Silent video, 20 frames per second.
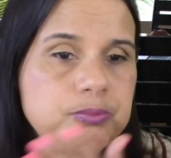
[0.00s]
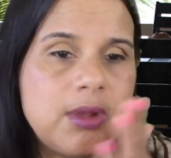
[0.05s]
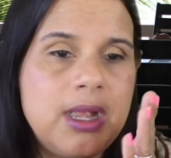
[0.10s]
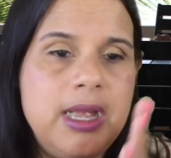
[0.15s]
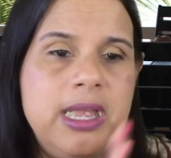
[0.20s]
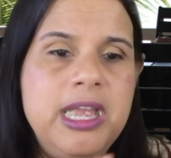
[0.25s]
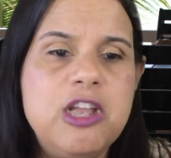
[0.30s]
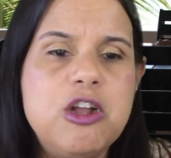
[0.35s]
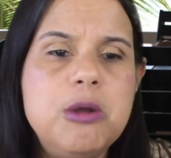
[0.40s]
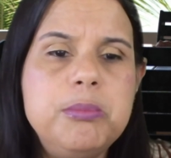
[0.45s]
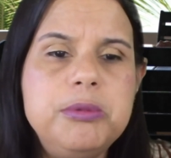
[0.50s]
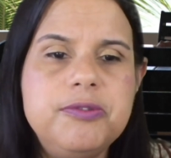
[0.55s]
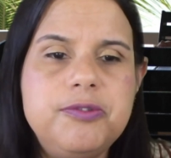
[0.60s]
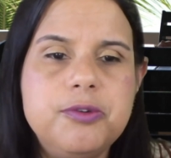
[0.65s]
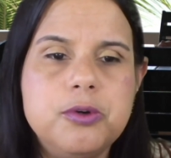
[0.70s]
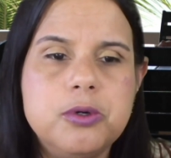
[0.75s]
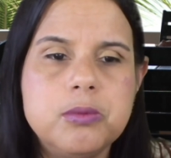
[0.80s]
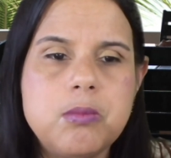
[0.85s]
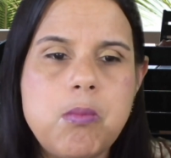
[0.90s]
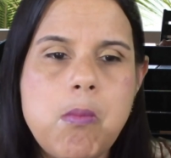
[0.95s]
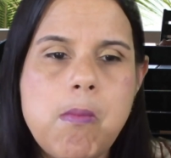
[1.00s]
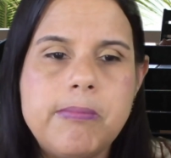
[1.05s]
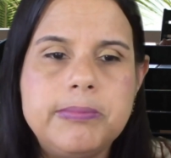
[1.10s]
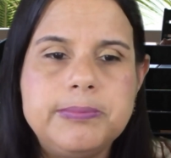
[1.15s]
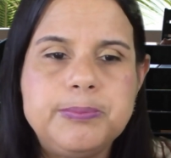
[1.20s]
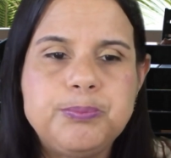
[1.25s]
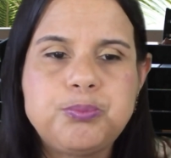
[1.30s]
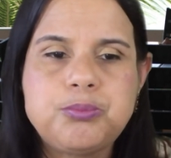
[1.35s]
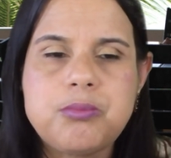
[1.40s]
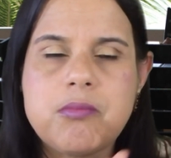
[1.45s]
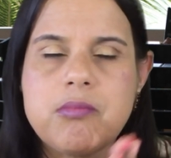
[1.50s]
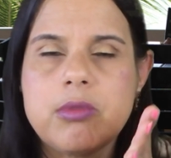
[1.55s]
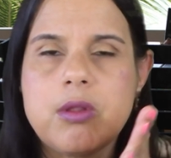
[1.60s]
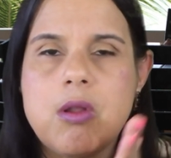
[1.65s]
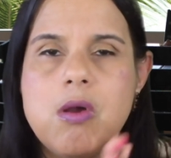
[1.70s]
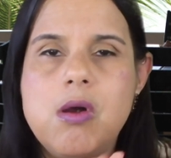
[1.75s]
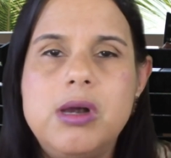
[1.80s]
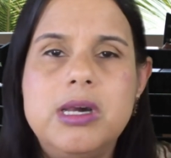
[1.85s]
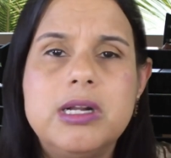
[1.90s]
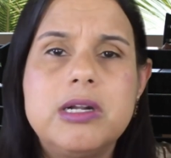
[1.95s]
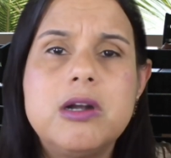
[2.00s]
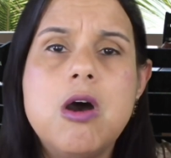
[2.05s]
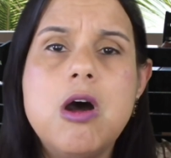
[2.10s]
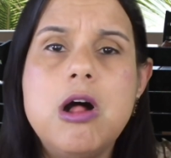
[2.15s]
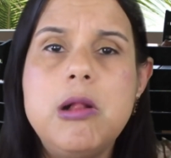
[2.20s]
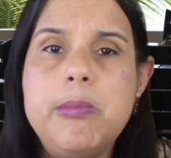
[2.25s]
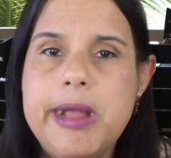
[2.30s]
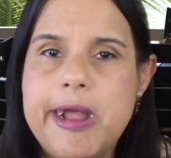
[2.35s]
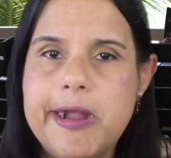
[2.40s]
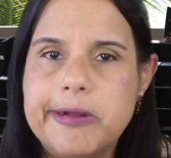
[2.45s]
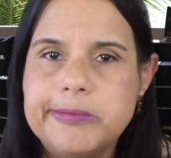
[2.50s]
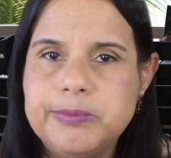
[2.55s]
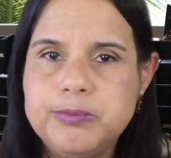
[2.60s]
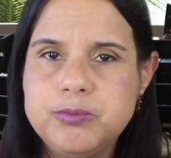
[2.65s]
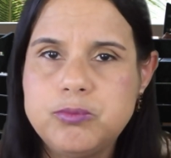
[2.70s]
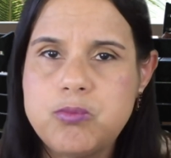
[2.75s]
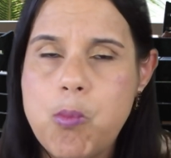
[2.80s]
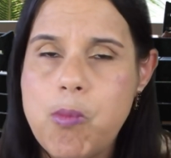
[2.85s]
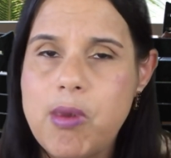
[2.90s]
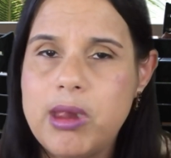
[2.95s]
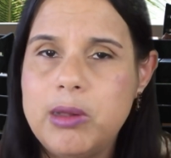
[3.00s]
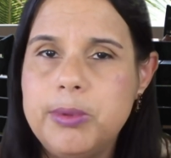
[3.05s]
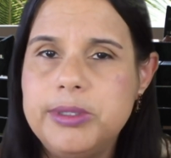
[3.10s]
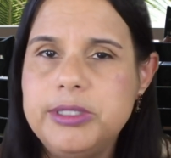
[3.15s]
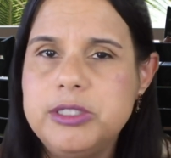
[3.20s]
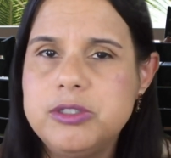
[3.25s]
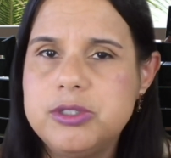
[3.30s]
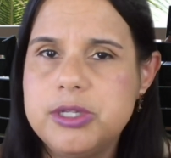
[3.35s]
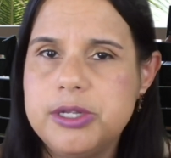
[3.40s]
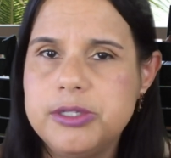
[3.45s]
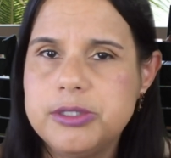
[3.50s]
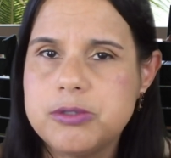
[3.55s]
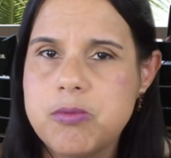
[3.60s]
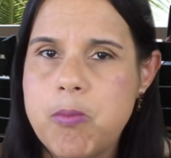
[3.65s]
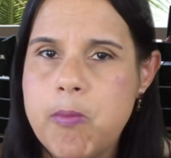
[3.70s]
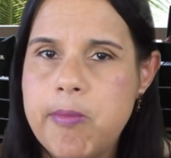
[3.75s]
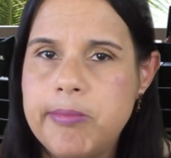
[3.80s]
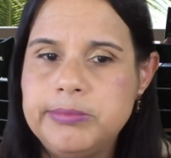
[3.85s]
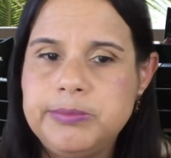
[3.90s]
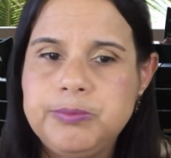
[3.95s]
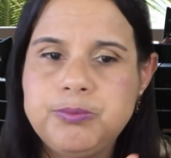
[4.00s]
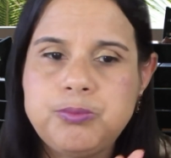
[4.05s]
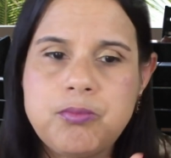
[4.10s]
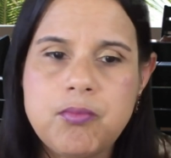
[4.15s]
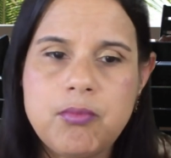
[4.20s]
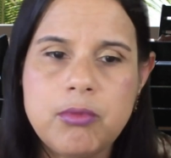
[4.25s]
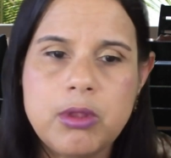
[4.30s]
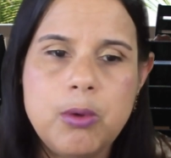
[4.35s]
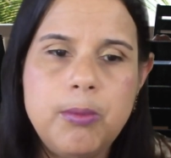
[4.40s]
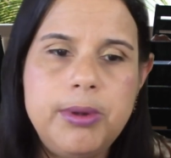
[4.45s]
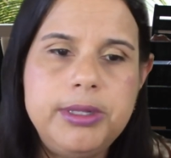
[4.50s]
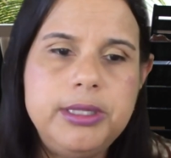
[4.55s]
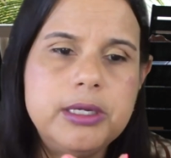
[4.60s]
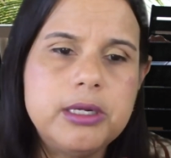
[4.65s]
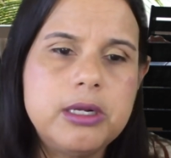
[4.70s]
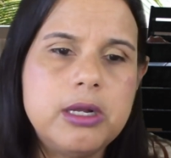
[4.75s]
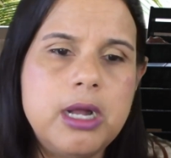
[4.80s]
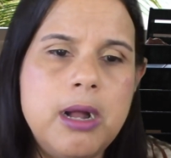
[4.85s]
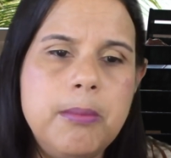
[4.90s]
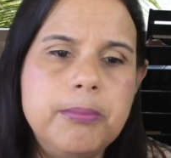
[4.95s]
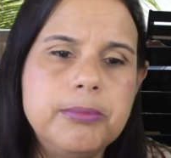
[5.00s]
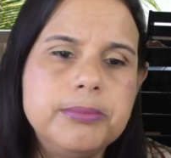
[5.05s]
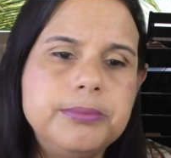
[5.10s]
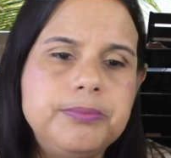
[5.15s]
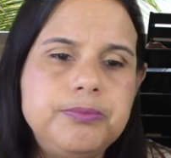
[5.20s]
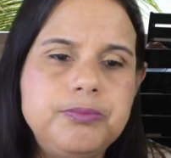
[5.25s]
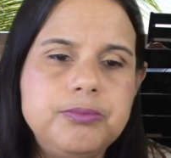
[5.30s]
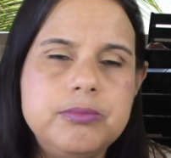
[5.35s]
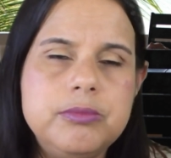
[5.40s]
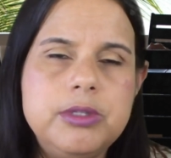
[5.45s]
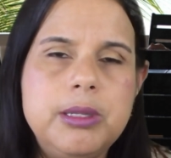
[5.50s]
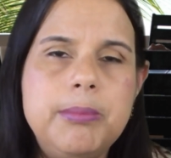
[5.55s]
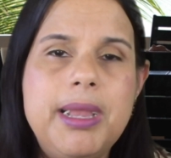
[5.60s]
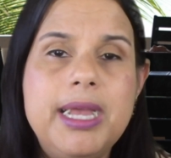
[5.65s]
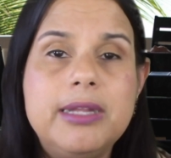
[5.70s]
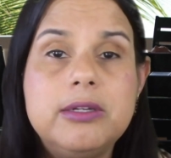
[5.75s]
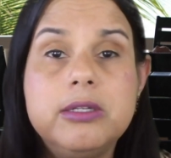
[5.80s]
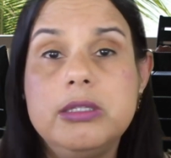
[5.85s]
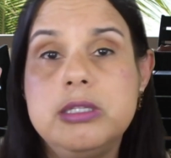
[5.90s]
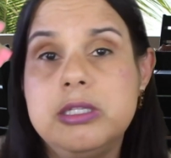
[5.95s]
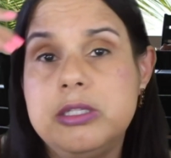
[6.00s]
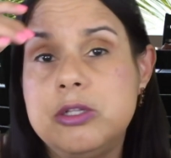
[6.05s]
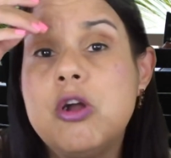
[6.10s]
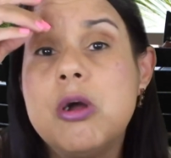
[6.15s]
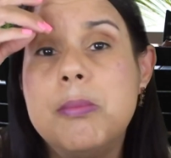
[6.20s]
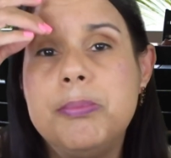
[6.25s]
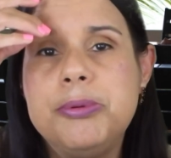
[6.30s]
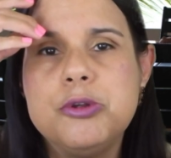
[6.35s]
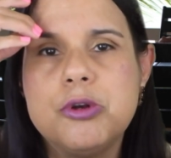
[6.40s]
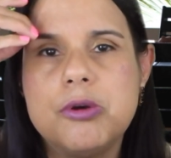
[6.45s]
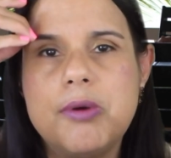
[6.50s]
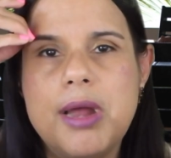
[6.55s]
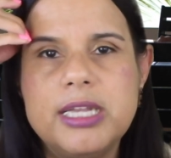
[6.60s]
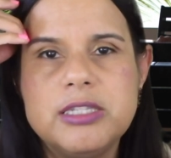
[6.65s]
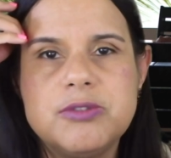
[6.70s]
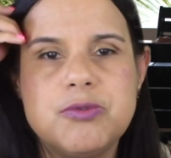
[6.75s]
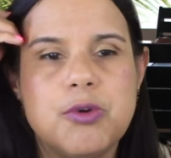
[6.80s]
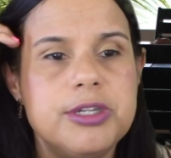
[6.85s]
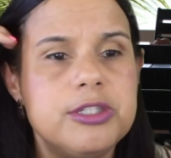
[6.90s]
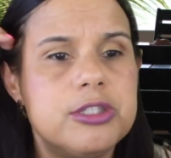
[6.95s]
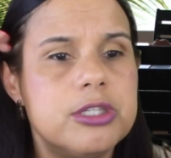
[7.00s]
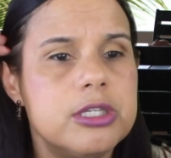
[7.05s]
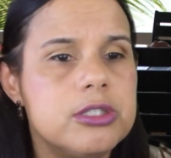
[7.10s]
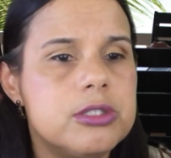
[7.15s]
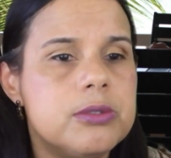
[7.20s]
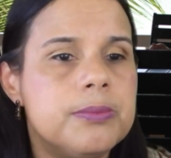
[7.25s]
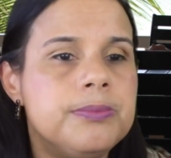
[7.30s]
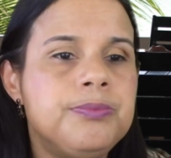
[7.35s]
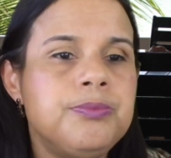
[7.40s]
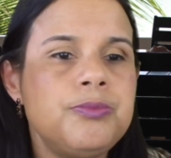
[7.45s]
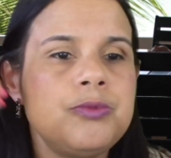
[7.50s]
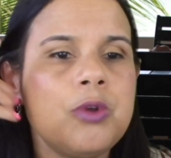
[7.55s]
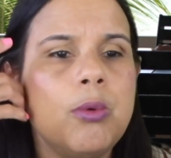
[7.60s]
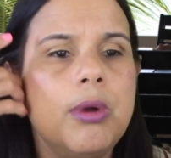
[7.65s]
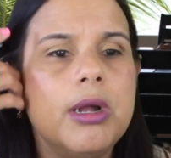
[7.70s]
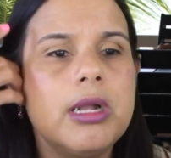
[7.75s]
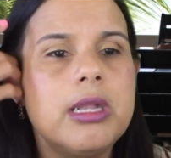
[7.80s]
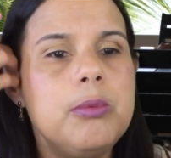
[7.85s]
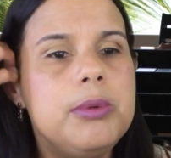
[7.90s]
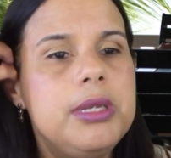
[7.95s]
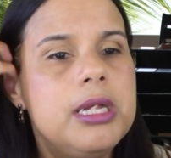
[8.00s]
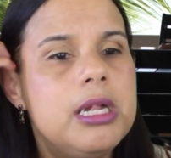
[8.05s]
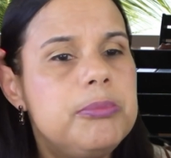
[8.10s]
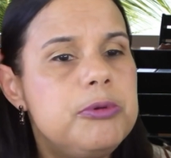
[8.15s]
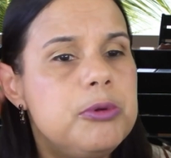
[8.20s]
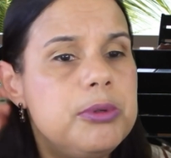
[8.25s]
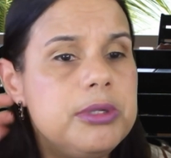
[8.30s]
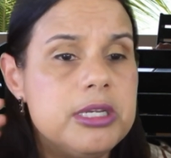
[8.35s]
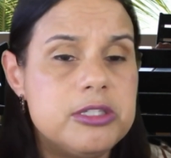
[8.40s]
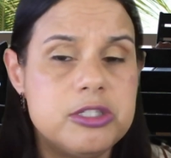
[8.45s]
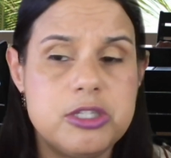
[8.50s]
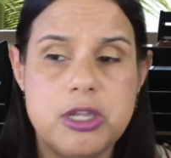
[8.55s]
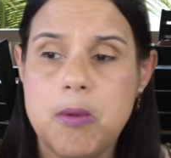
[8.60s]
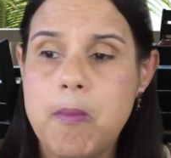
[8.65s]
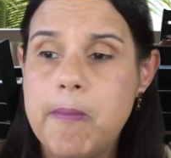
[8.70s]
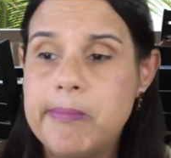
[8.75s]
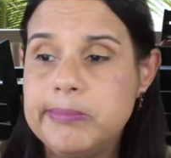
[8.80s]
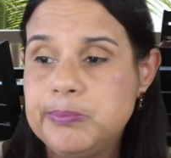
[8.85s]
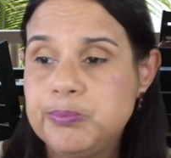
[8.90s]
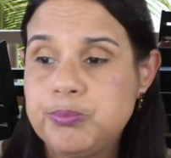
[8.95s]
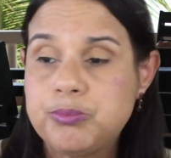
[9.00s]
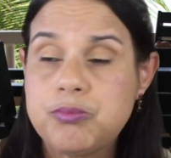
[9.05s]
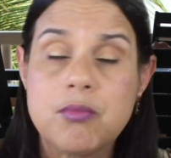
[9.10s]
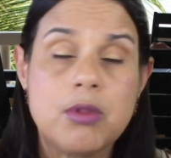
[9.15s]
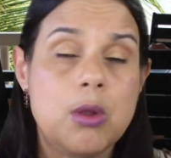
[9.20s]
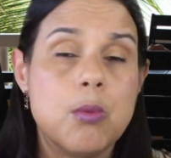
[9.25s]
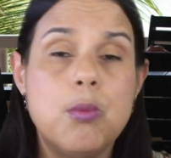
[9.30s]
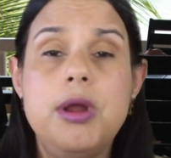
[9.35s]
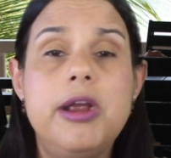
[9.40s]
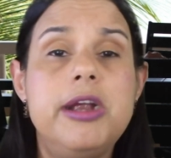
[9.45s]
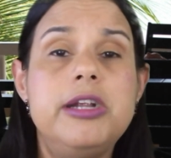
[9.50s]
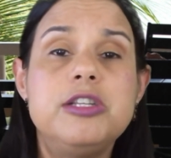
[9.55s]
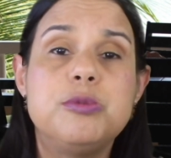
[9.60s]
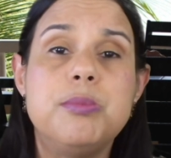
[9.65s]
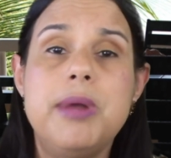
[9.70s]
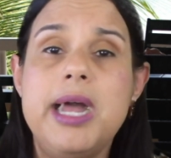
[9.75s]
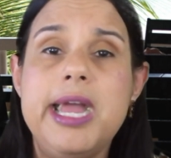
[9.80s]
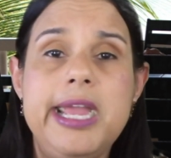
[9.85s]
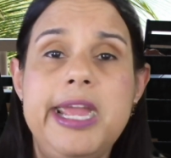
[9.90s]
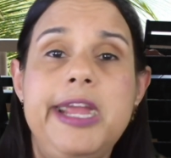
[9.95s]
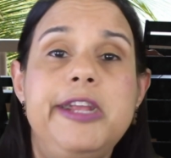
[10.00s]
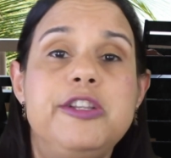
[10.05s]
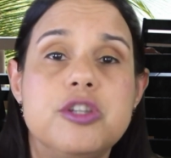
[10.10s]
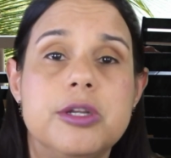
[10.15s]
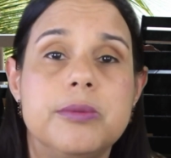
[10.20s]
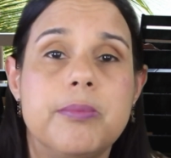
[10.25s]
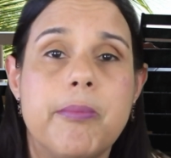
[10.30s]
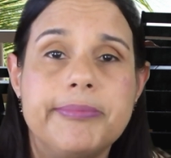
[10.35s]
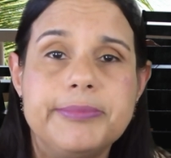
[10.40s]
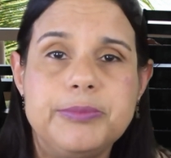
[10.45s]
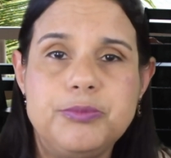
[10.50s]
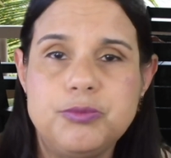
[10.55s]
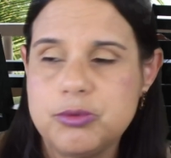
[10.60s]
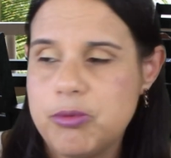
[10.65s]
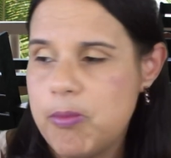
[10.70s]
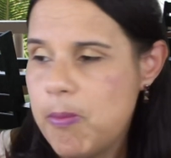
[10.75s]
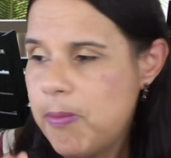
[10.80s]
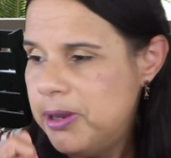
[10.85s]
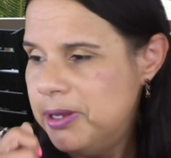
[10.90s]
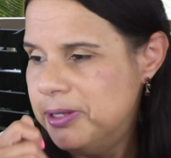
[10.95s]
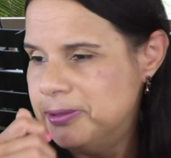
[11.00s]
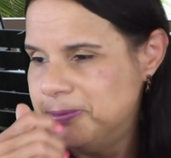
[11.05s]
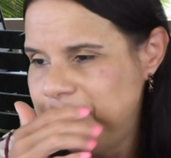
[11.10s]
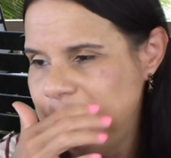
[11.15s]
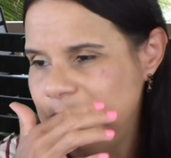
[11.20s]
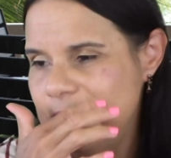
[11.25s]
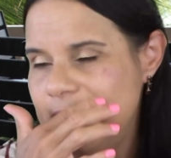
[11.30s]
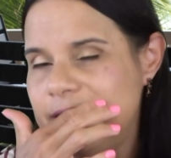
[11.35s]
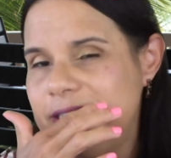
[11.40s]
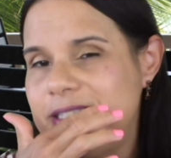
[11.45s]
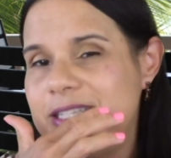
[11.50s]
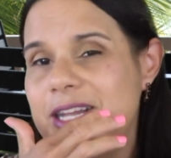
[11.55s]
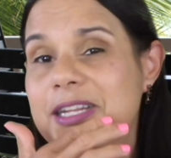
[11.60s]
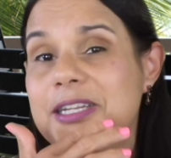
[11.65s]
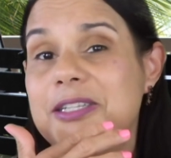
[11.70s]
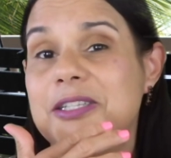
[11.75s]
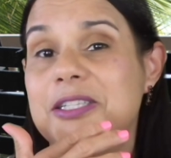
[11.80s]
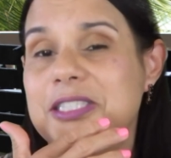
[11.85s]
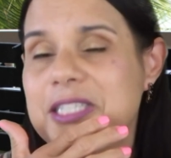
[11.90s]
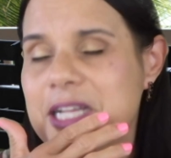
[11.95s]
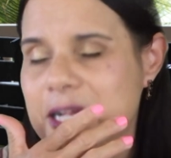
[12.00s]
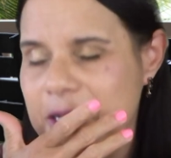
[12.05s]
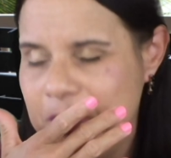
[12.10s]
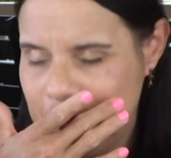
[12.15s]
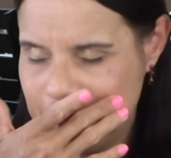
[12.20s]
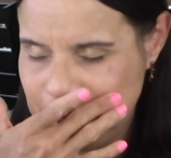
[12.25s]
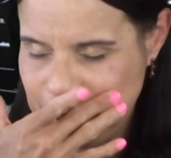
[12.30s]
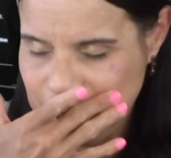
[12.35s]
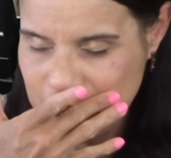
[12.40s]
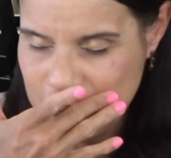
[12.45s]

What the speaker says: I hang up the phone, I call back, and when it says, when the man on the computerized voice says, "What can we help you with?" I say, "Where is my agent?" I started to yell.